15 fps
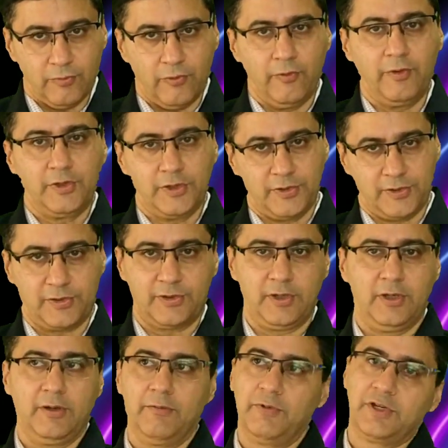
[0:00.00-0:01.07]
which is
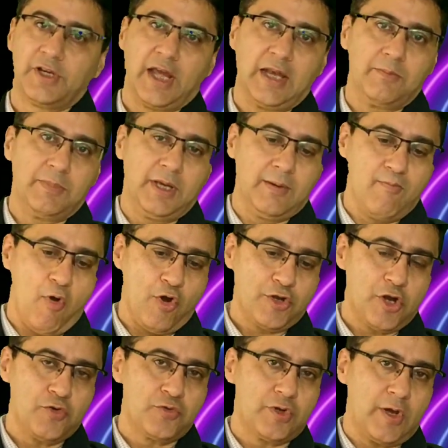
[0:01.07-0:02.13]
uh, which can be a
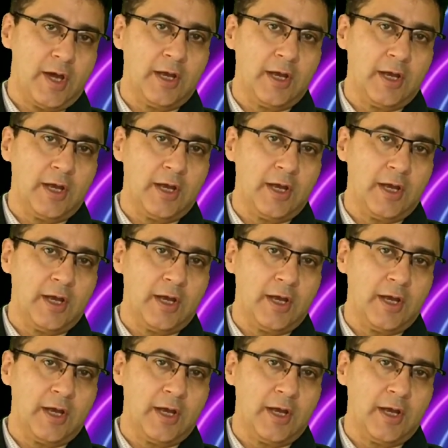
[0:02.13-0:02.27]
bought out